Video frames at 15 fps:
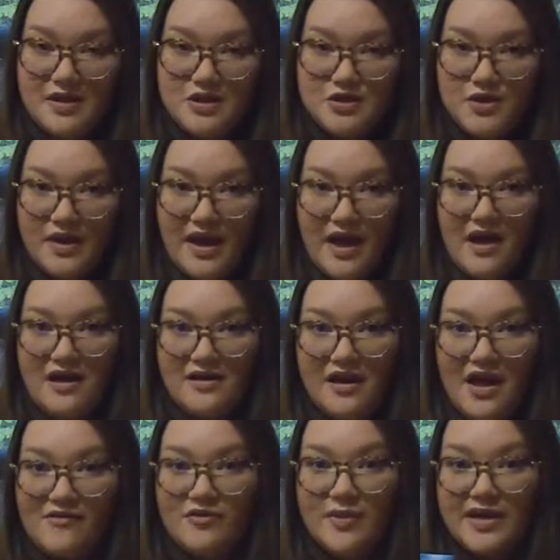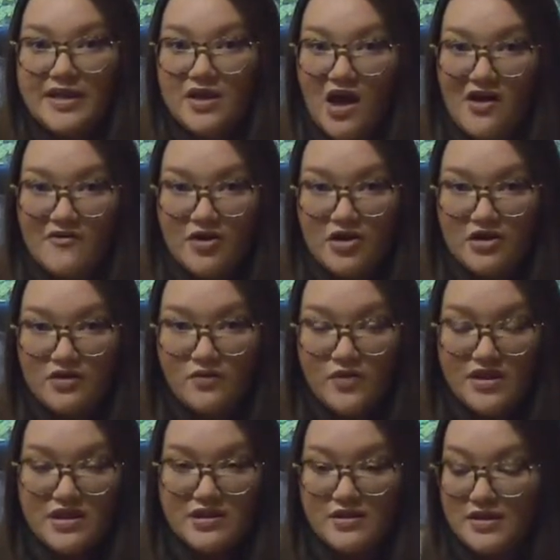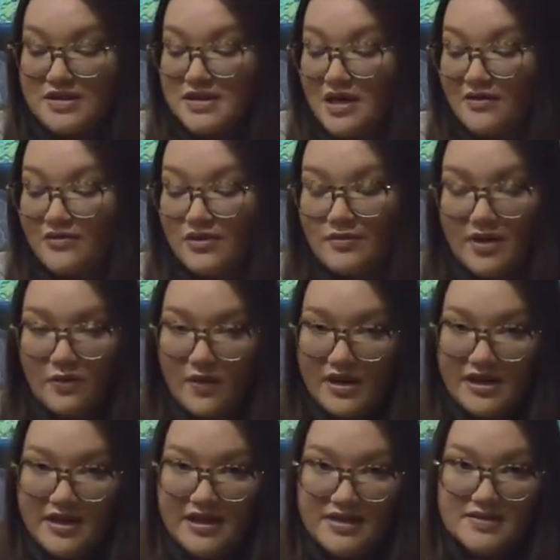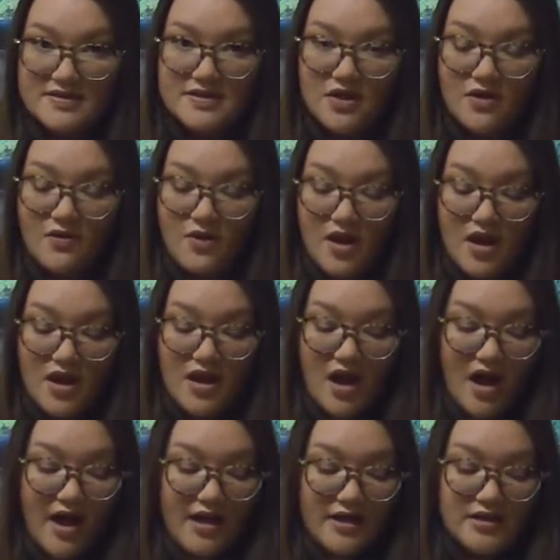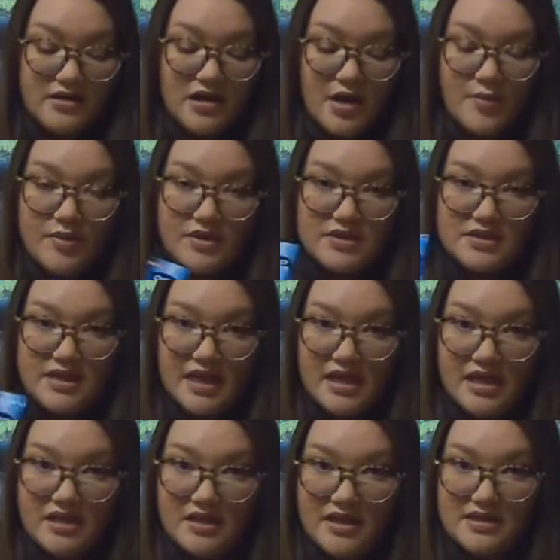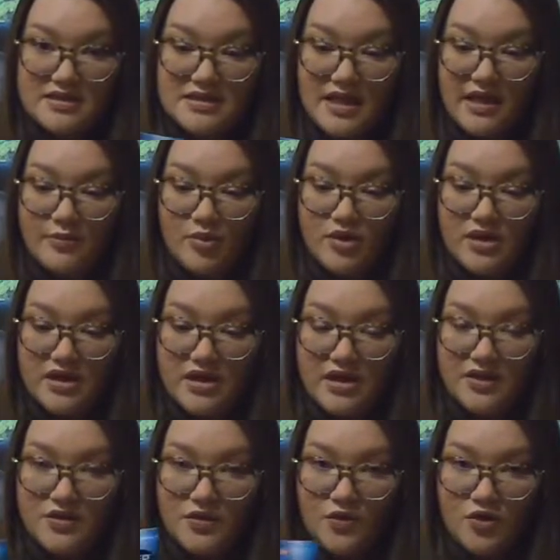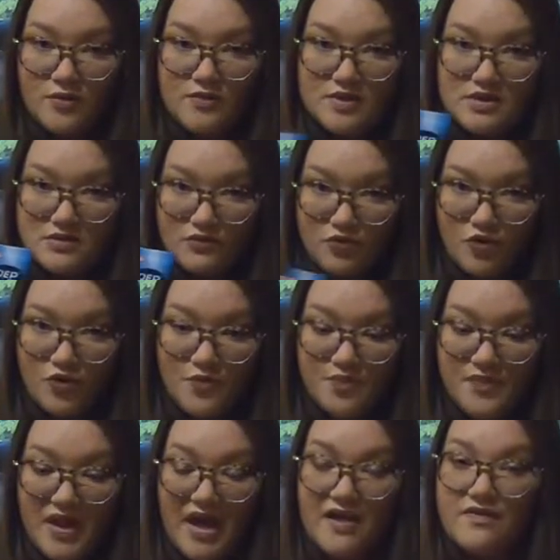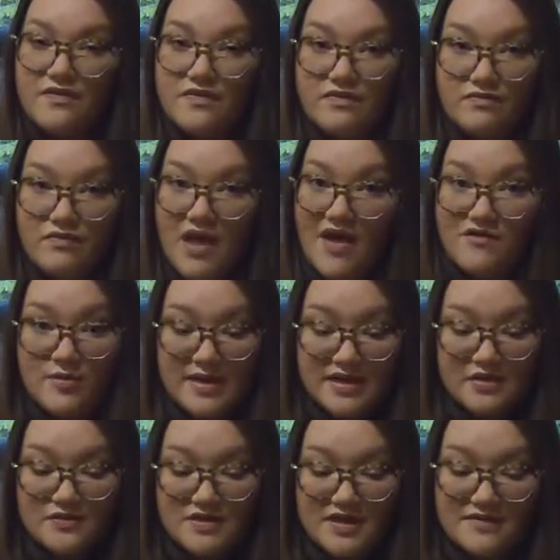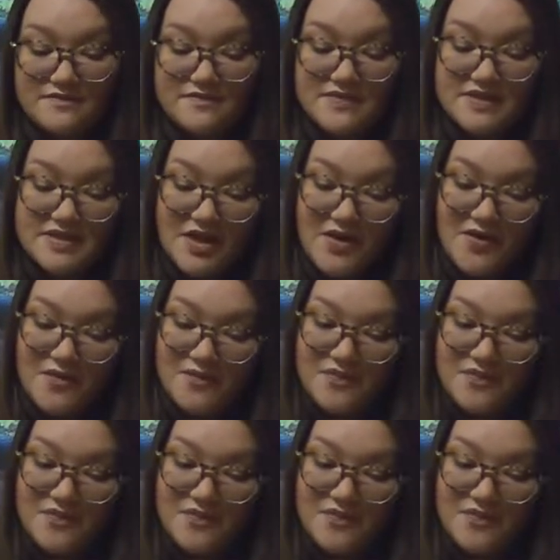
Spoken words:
make sure I had everybody covered with the stuff in my wedding kit. So I ended up taking this and putting it in the groom's room and everybody used it. So